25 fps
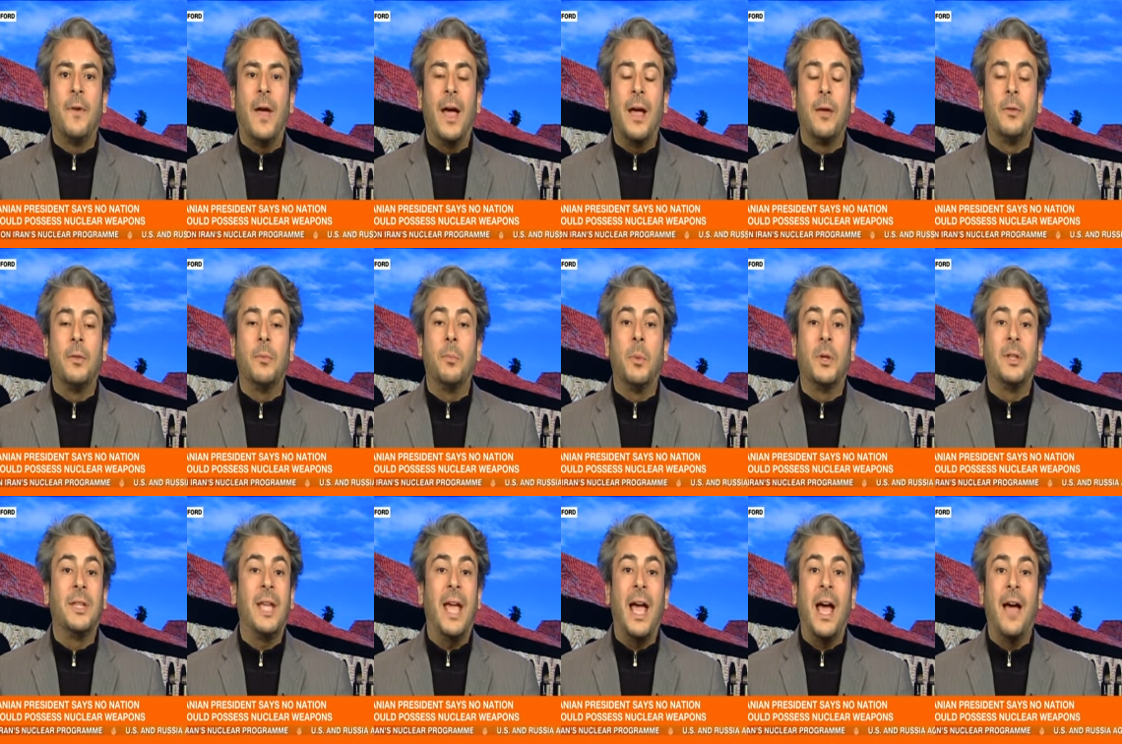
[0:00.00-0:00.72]

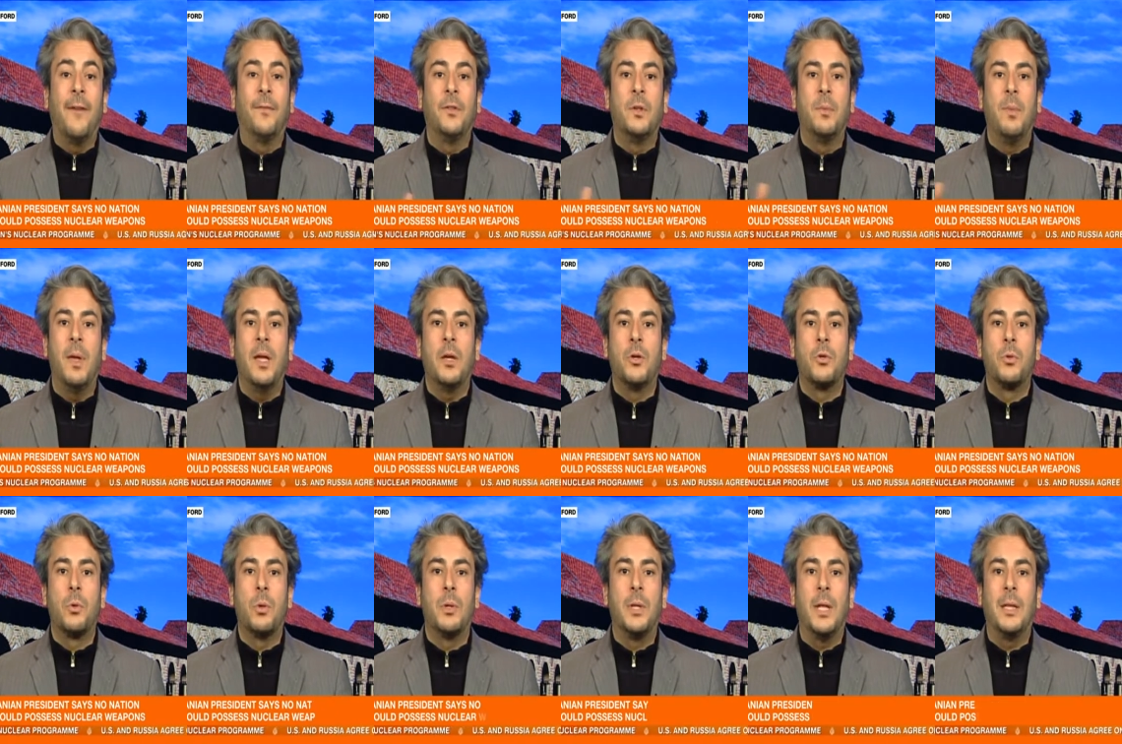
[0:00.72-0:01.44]
but they have to make
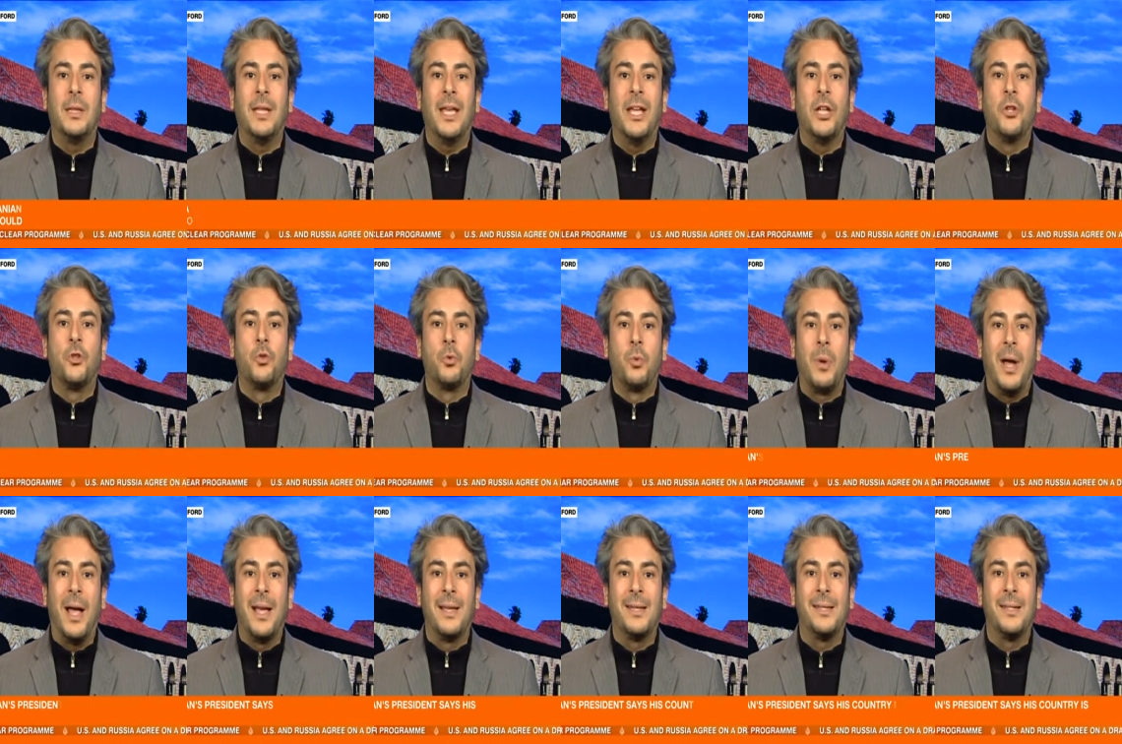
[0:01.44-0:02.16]
sure that they
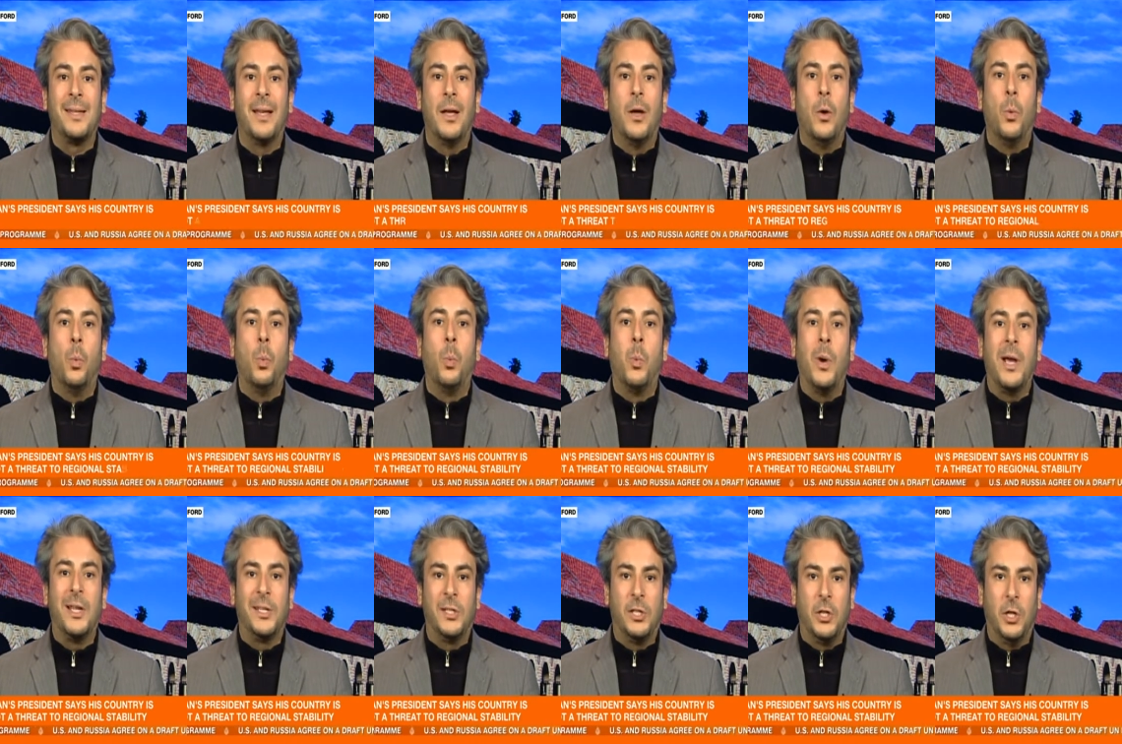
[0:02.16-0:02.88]
address
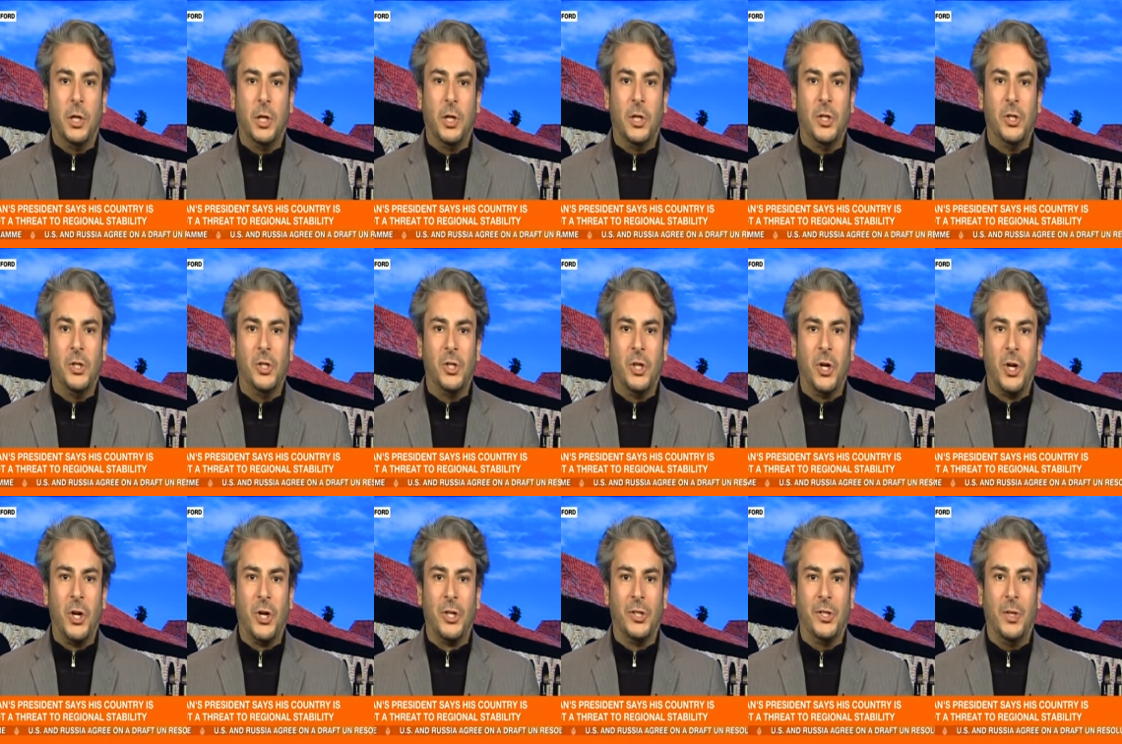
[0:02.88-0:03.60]
Western
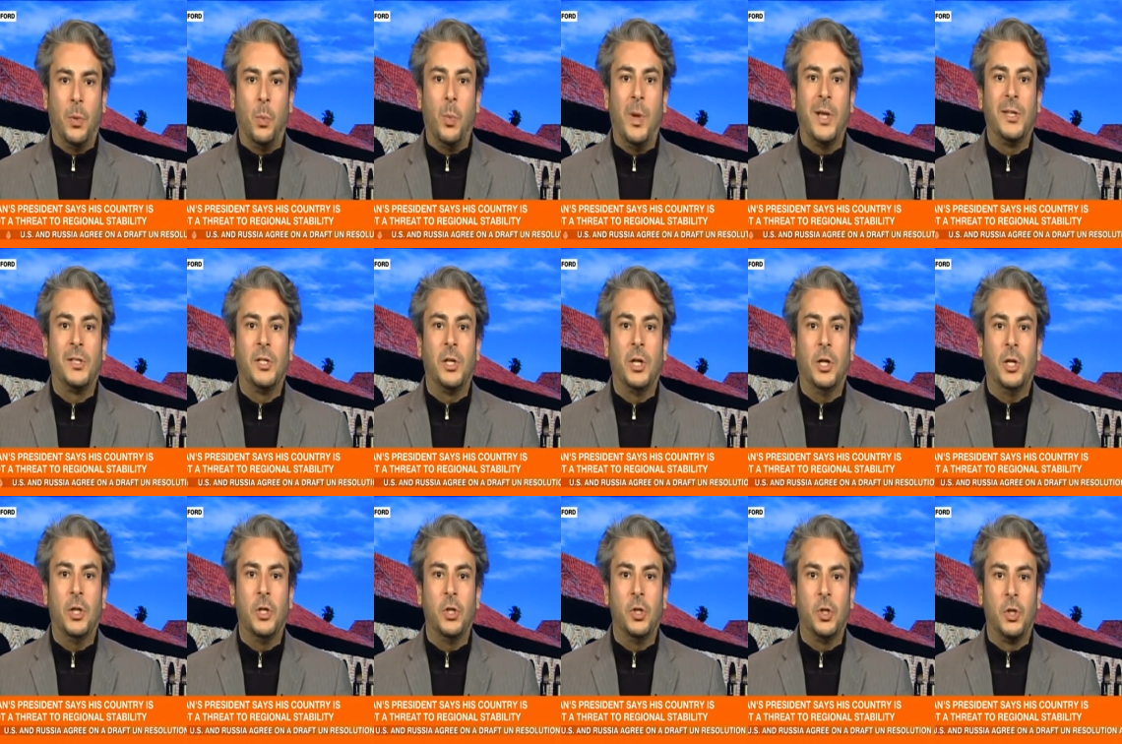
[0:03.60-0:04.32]
concerns, and Western
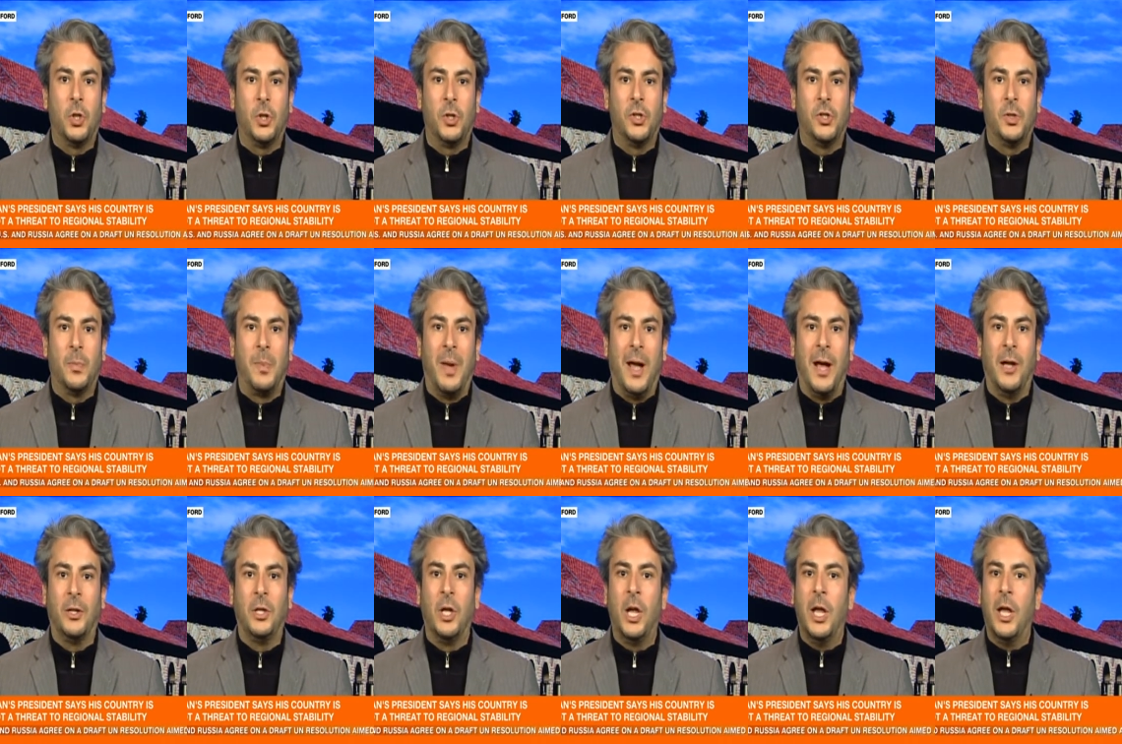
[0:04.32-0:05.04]
concerns
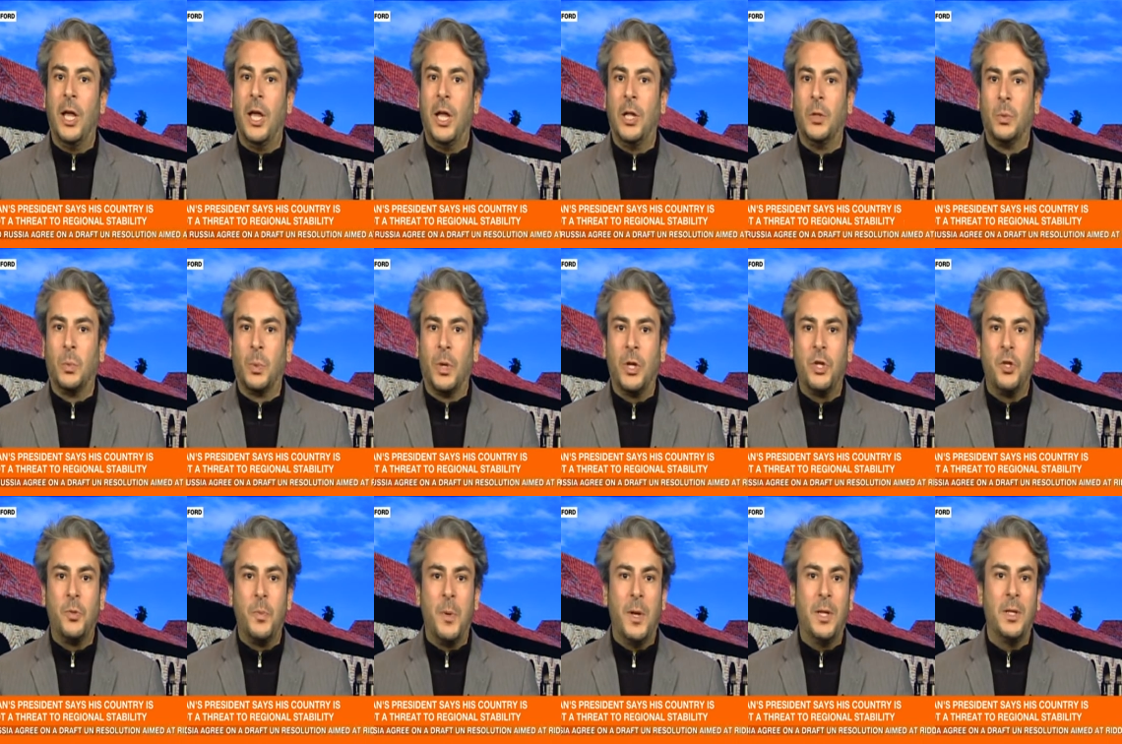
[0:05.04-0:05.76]
about
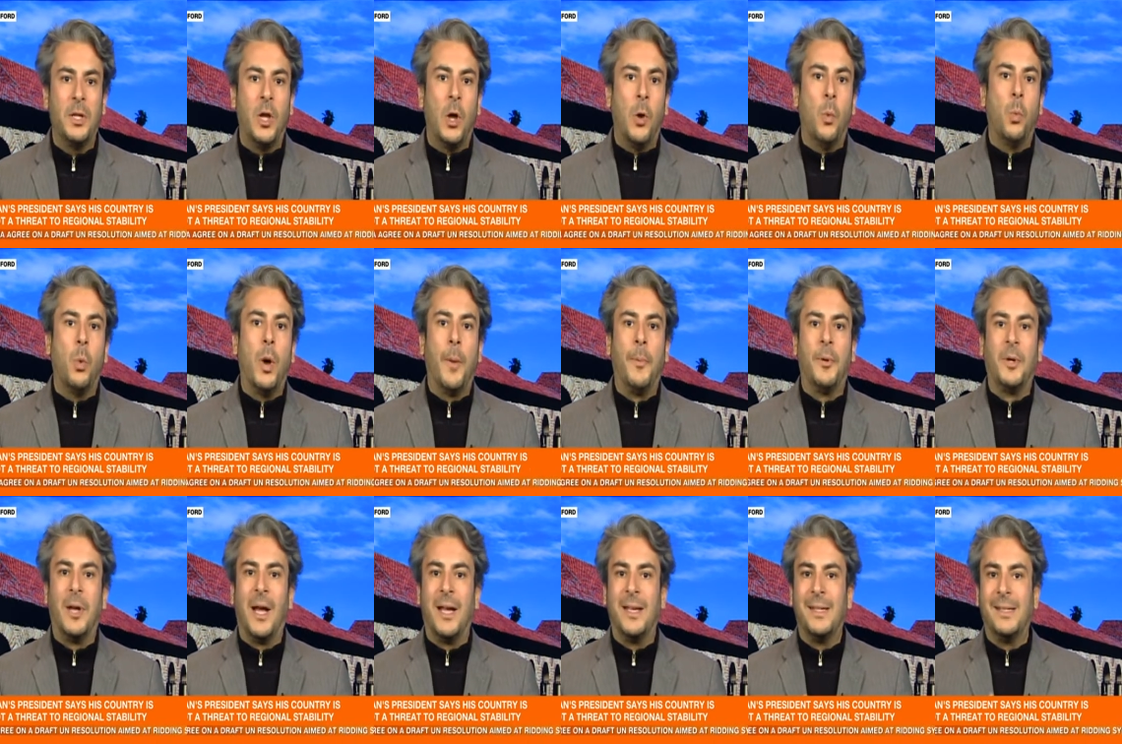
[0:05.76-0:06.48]
enrichment,
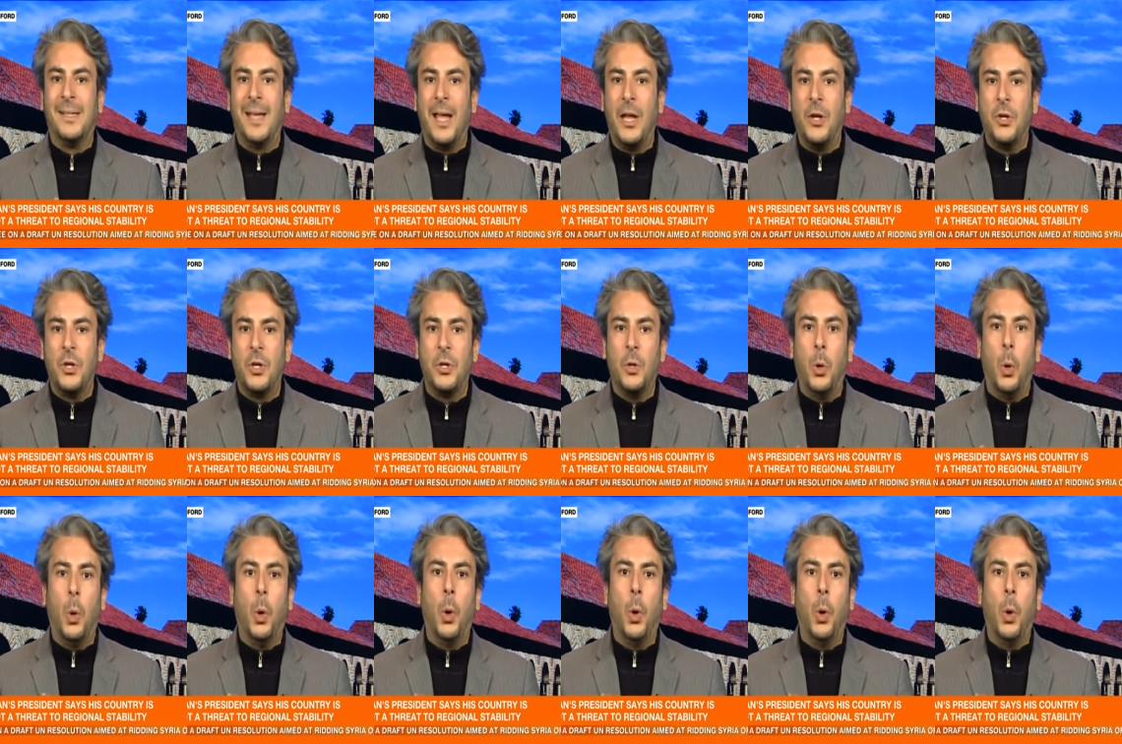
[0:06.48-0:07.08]
weaponization.